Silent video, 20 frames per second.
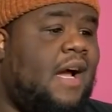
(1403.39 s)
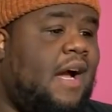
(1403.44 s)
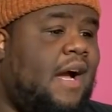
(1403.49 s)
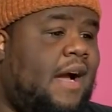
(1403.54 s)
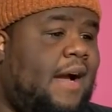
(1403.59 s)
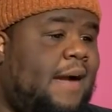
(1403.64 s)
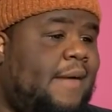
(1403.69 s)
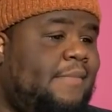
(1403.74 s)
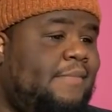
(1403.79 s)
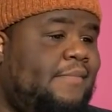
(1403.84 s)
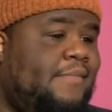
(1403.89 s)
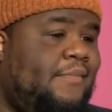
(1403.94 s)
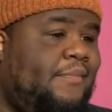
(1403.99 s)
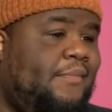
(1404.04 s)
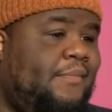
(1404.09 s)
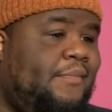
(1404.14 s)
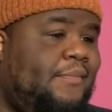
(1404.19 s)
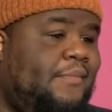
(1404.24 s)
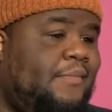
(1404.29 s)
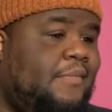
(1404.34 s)

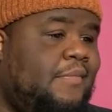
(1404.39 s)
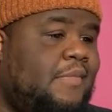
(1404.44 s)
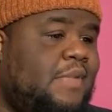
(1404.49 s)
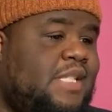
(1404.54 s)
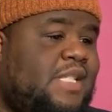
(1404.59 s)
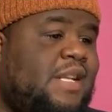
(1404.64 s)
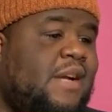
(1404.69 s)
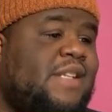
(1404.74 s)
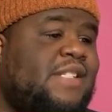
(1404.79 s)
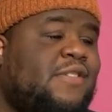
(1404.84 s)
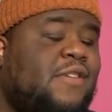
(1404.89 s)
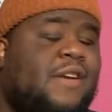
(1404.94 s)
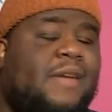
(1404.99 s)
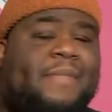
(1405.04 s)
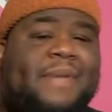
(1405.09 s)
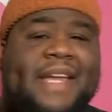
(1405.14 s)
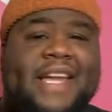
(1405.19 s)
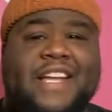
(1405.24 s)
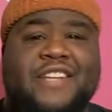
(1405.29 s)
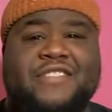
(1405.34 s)
So it's going
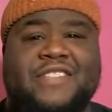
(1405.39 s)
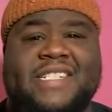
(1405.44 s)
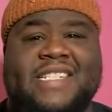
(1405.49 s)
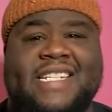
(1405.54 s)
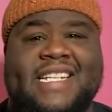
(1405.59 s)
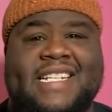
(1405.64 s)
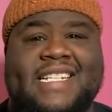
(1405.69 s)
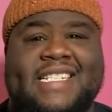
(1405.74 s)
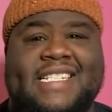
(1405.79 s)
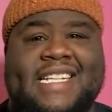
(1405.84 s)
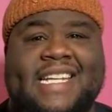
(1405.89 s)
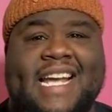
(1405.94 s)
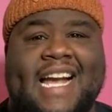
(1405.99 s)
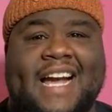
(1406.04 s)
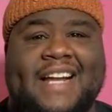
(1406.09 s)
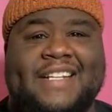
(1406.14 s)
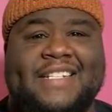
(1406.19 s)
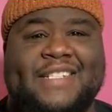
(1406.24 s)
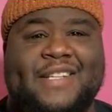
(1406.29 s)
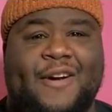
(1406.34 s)
to be interesting to see
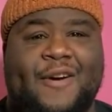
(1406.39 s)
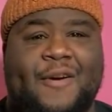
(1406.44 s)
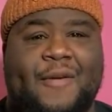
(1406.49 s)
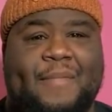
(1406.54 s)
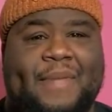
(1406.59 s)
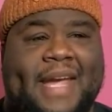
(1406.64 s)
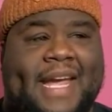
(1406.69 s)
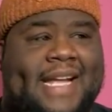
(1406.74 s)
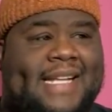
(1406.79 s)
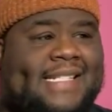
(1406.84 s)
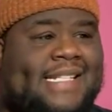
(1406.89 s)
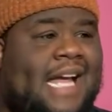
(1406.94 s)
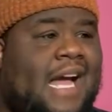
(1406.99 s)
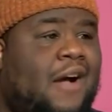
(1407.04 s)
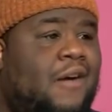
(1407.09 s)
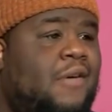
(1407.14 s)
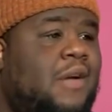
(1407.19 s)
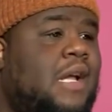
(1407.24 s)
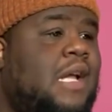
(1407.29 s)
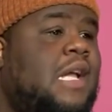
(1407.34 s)
how this all pans
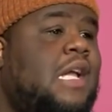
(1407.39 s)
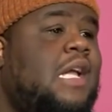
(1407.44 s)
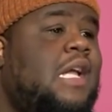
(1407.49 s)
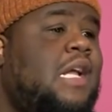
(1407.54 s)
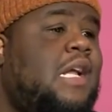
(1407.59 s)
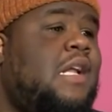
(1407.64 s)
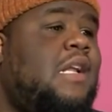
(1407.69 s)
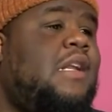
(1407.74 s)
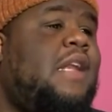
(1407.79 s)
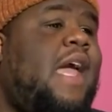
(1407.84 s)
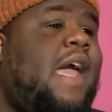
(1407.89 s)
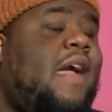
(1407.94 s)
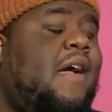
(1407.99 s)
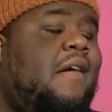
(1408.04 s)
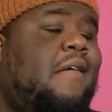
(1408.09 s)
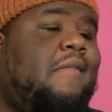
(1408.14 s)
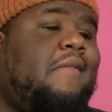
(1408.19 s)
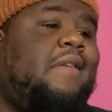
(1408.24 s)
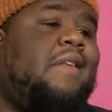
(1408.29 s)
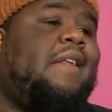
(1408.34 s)
out.
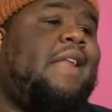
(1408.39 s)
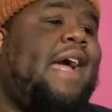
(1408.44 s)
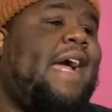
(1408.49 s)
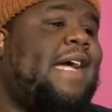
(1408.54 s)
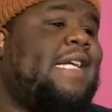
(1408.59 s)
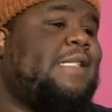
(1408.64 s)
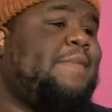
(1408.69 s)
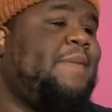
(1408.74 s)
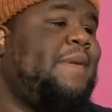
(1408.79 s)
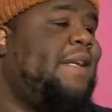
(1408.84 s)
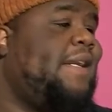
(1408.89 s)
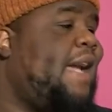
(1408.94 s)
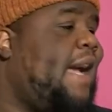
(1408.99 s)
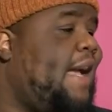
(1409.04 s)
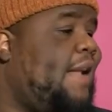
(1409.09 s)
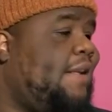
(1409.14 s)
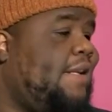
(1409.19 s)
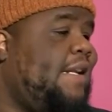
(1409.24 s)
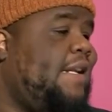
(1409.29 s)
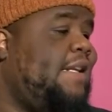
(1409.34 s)
Now, last but
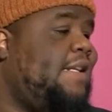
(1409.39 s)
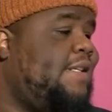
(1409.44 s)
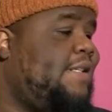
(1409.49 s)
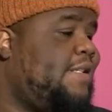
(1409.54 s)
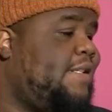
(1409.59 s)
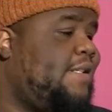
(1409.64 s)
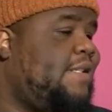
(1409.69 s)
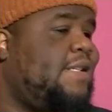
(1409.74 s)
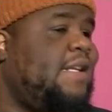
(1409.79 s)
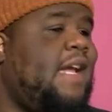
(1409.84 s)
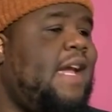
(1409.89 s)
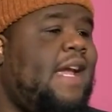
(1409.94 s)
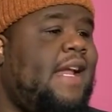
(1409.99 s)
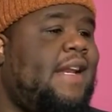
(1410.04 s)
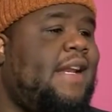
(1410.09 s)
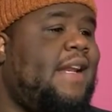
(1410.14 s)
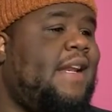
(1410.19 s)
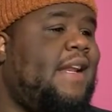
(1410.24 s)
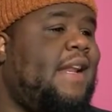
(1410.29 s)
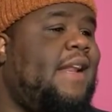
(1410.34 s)
not least,
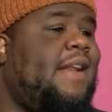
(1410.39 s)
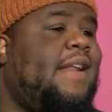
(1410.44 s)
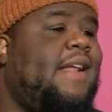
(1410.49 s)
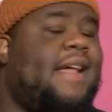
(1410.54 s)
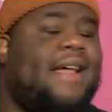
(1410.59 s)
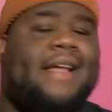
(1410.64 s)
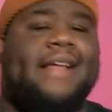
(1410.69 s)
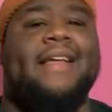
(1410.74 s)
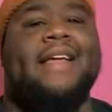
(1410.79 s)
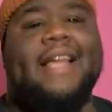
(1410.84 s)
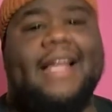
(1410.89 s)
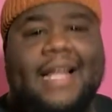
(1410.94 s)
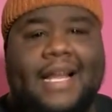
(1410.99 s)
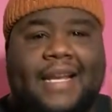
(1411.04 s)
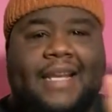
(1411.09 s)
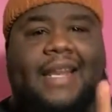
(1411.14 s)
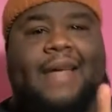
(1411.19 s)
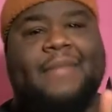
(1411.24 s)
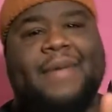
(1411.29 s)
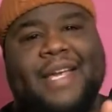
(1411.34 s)
and
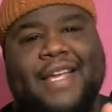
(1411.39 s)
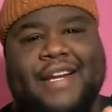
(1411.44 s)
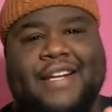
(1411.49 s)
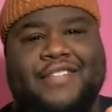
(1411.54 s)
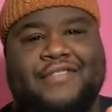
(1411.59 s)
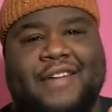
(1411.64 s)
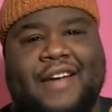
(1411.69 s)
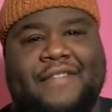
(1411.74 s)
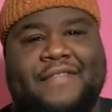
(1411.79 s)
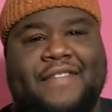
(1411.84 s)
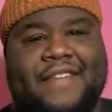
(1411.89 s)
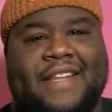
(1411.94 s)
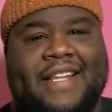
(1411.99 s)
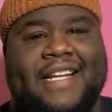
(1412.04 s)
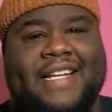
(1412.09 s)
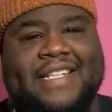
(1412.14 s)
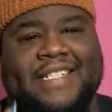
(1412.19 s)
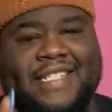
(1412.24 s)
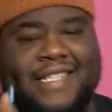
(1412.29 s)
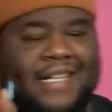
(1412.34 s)
let me get a drink for
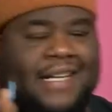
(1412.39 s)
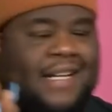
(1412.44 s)
this.